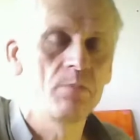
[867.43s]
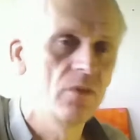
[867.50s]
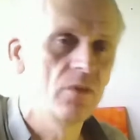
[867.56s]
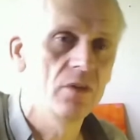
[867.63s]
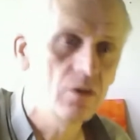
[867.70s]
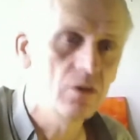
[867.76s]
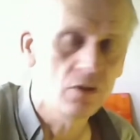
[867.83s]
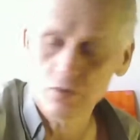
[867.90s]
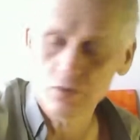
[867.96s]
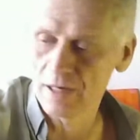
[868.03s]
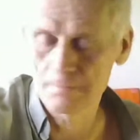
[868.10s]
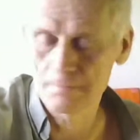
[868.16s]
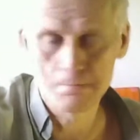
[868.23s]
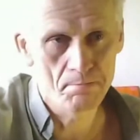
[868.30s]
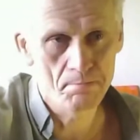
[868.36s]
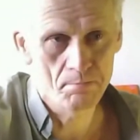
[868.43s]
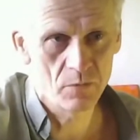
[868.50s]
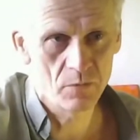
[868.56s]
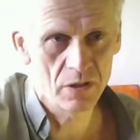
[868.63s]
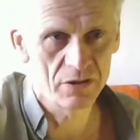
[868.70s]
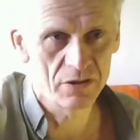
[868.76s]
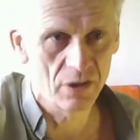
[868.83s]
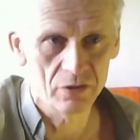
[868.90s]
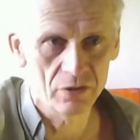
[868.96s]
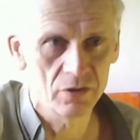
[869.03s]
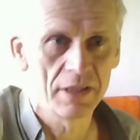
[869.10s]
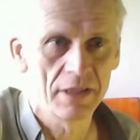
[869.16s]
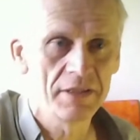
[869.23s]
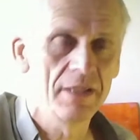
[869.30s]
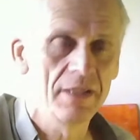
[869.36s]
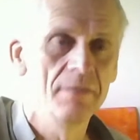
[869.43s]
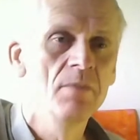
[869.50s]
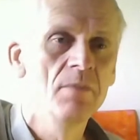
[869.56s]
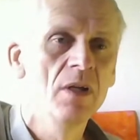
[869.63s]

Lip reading: You can do that. It's not a good idea.